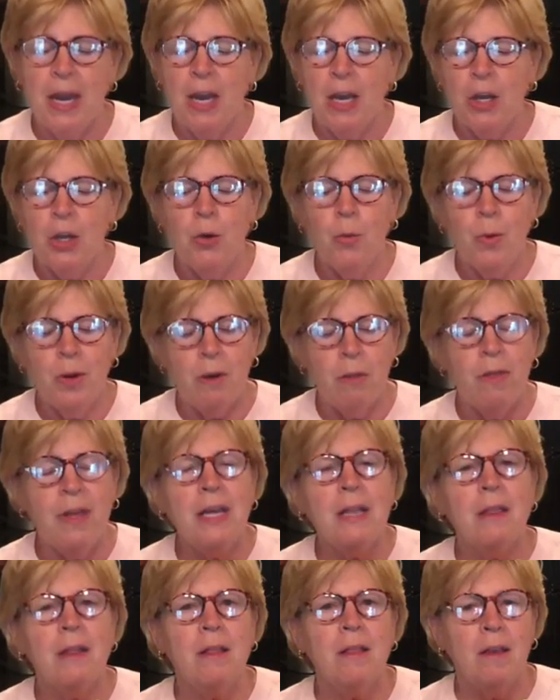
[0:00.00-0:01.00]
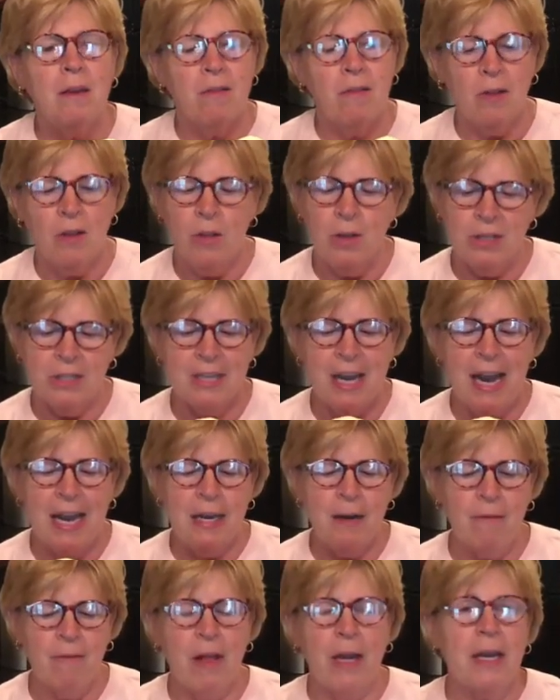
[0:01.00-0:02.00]
You would think that this looks
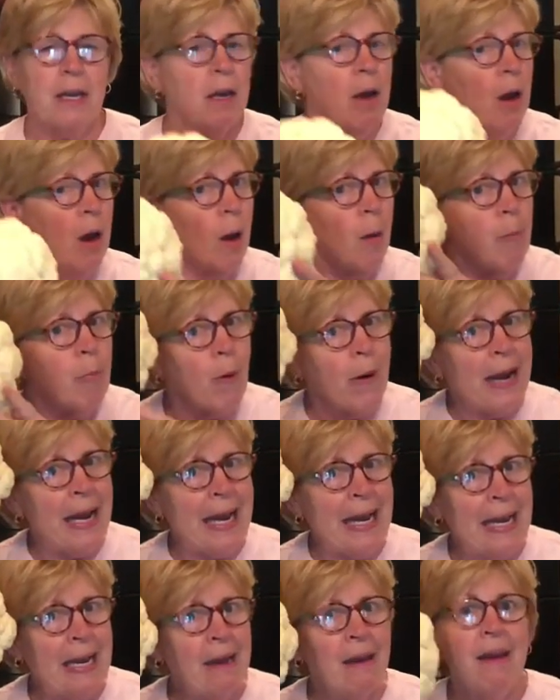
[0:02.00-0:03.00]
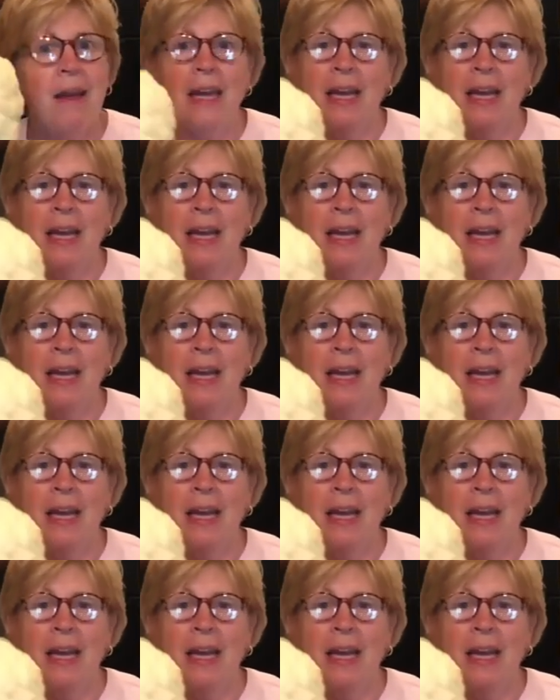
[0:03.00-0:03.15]
kind of like a brain.